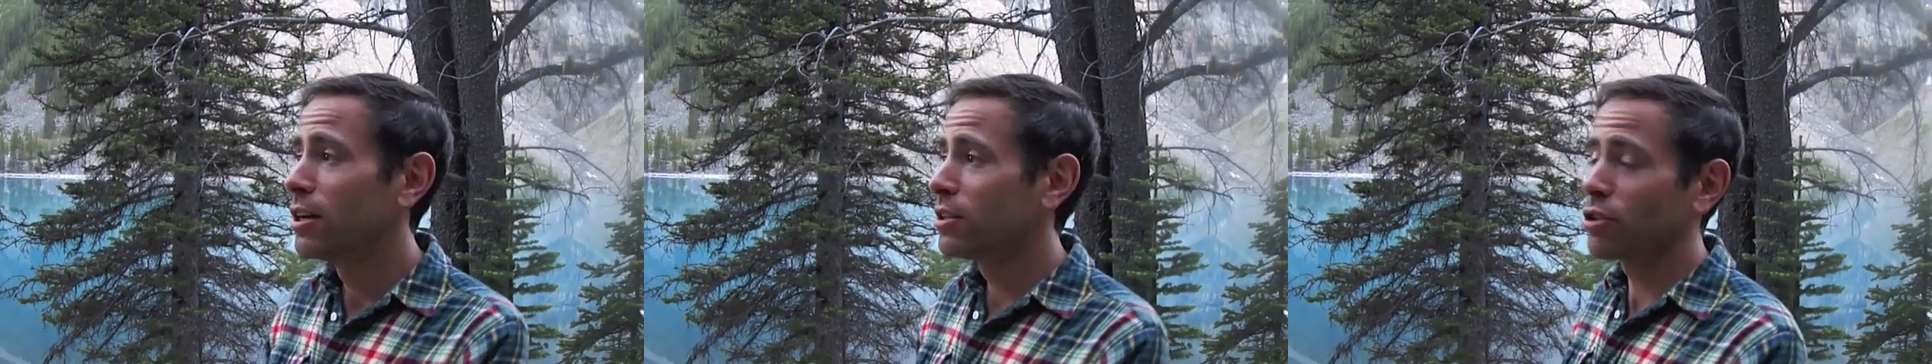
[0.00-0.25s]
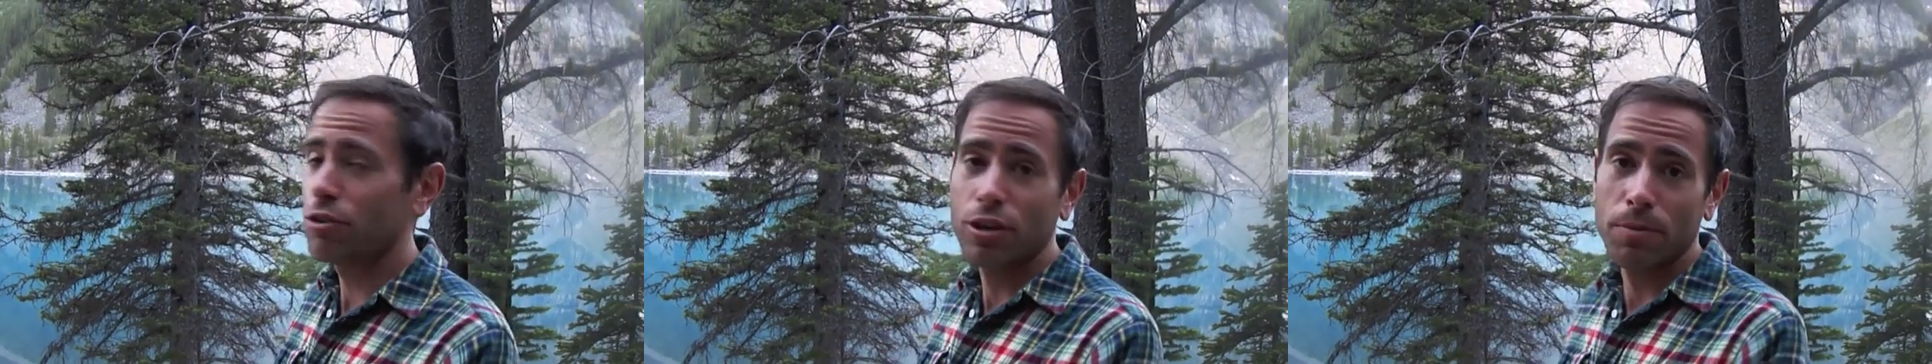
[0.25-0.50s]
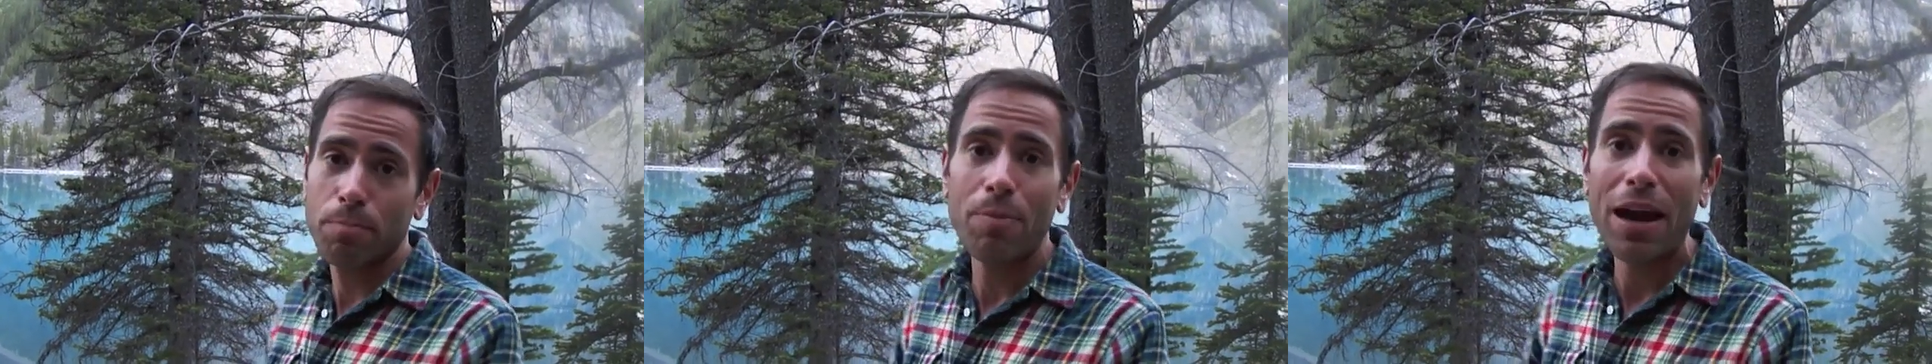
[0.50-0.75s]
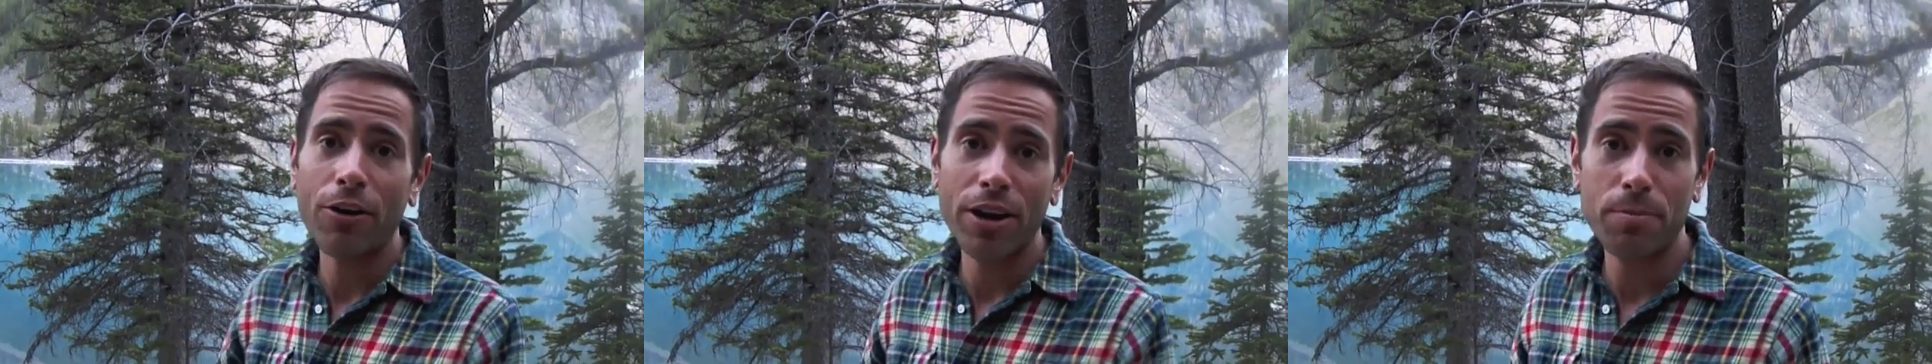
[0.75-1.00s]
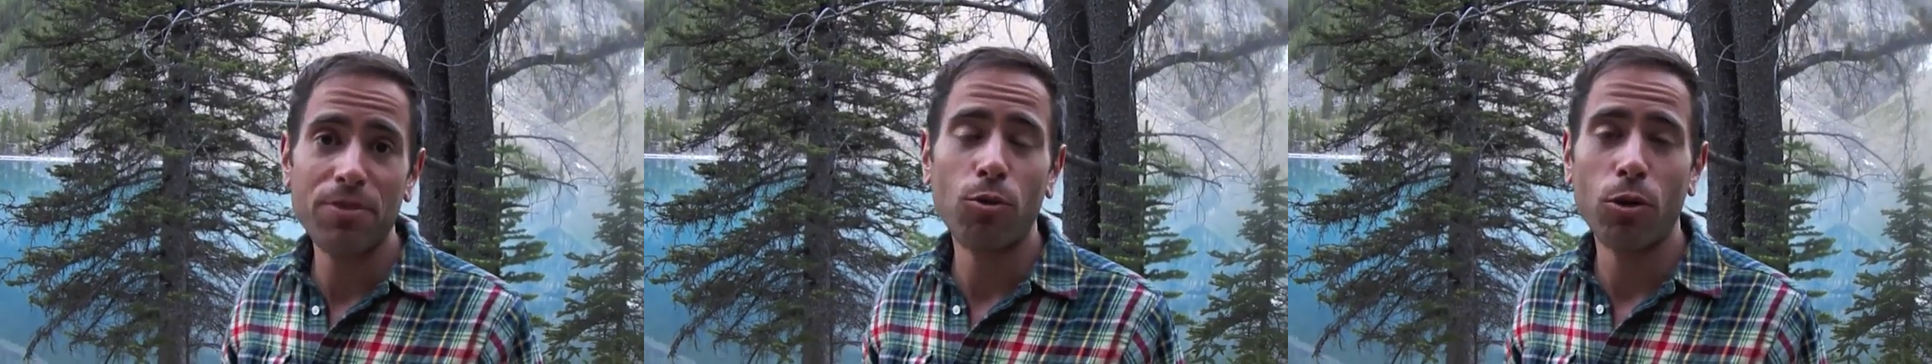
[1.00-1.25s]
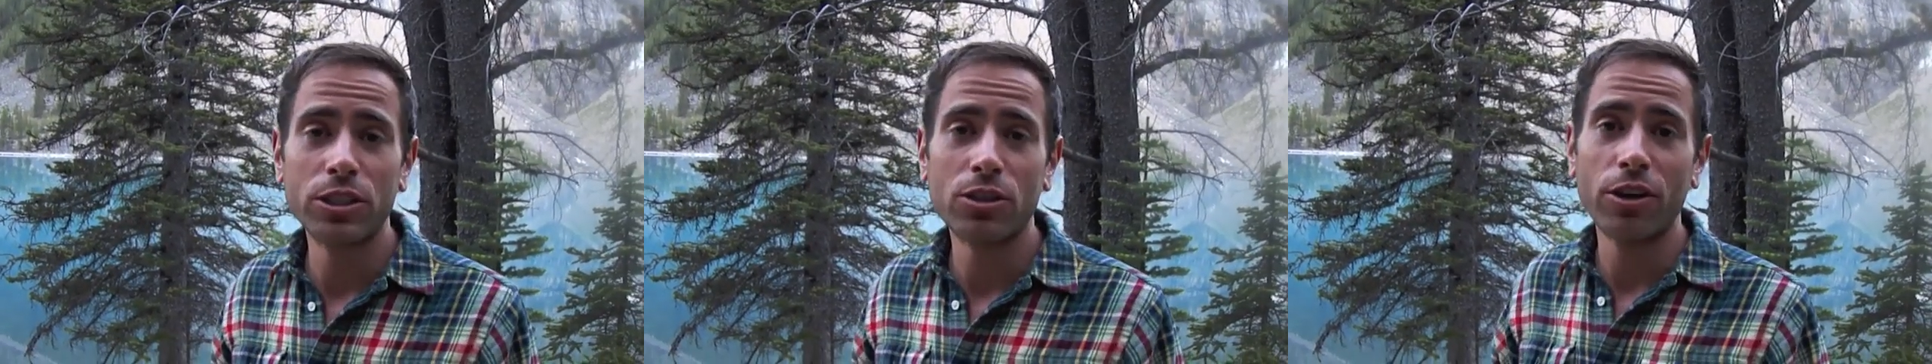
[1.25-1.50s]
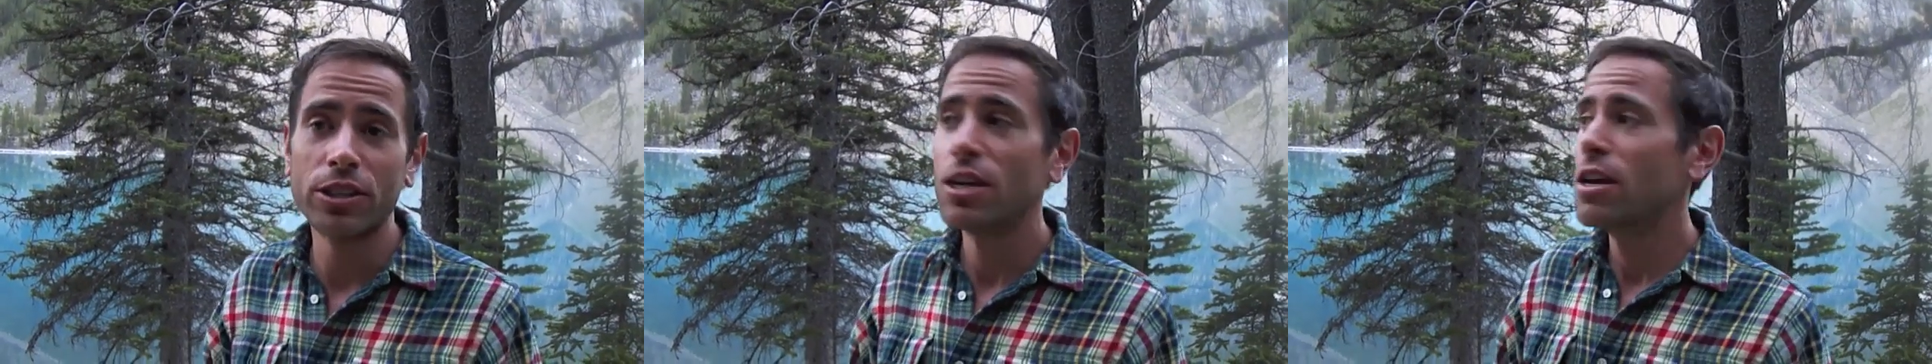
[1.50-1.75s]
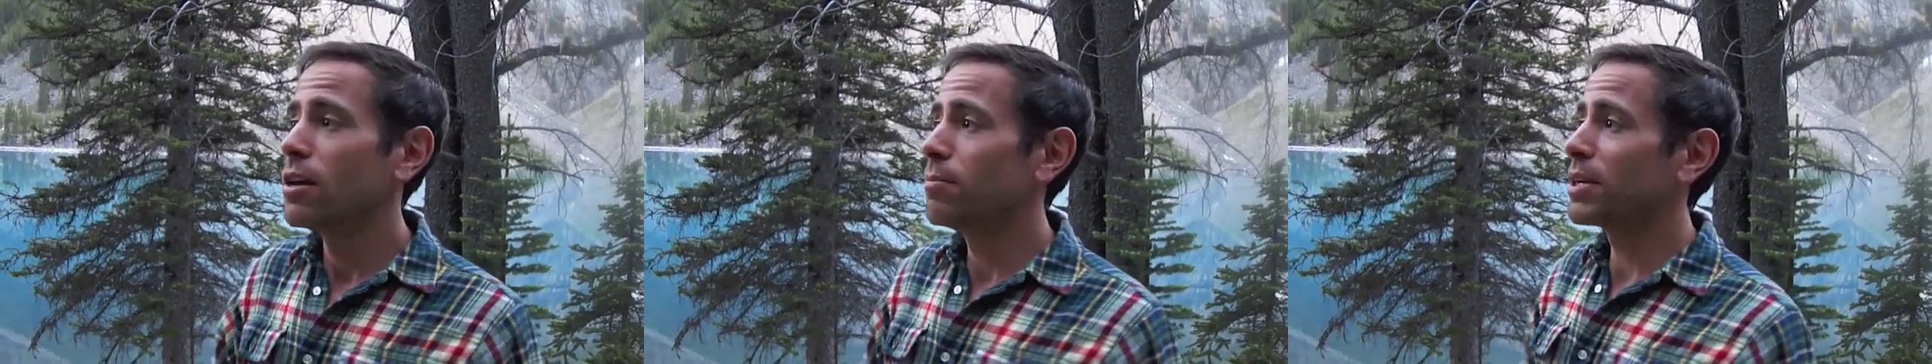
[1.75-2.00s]
so you can bury it before it starts
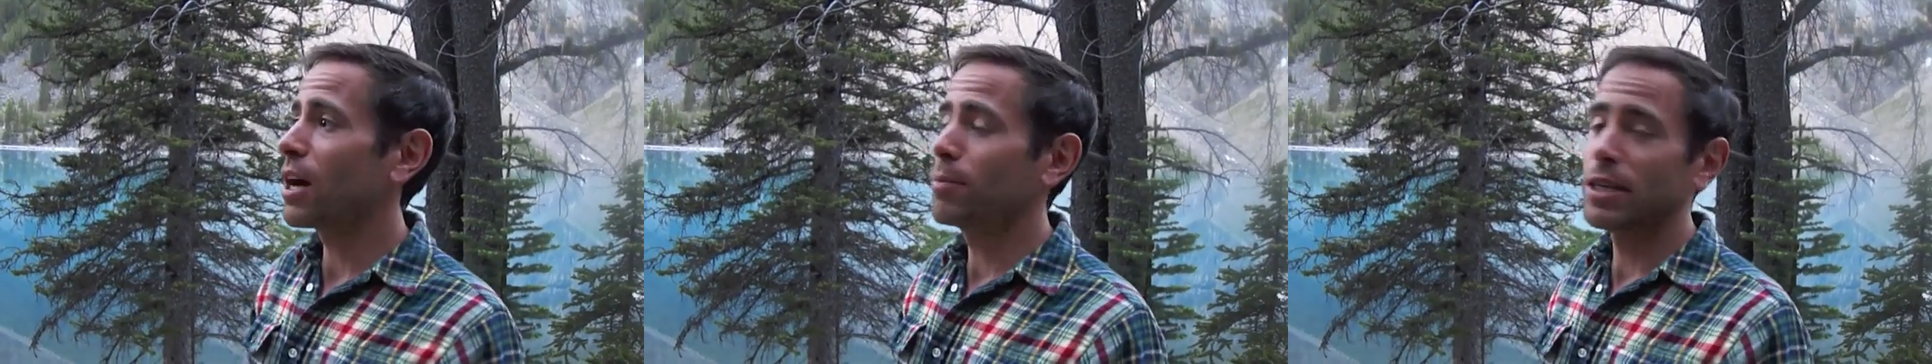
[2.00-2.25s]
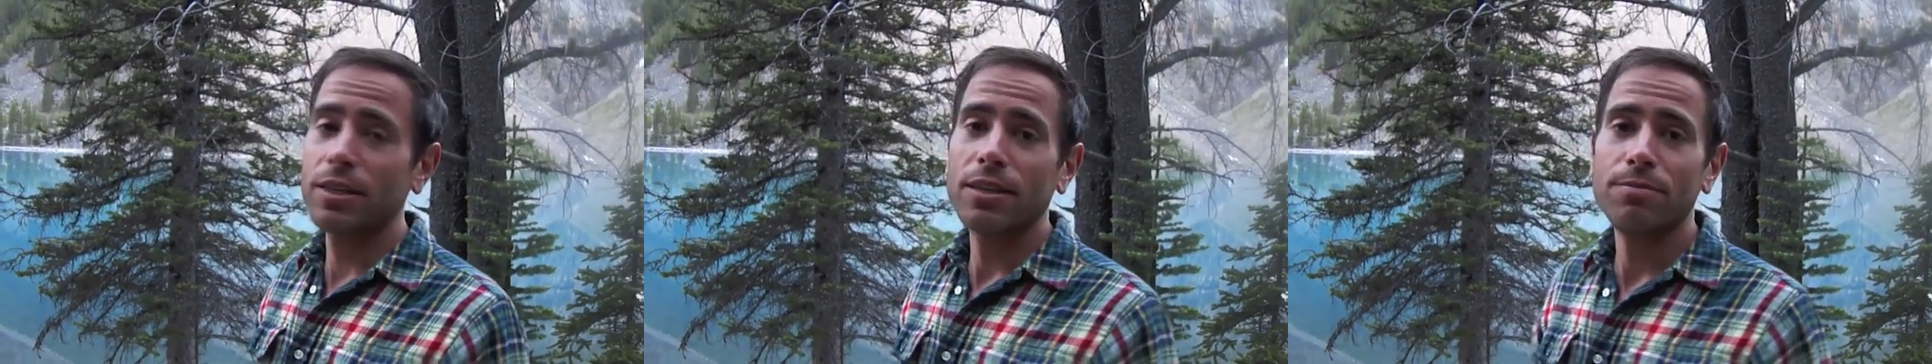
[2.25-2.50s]
becoming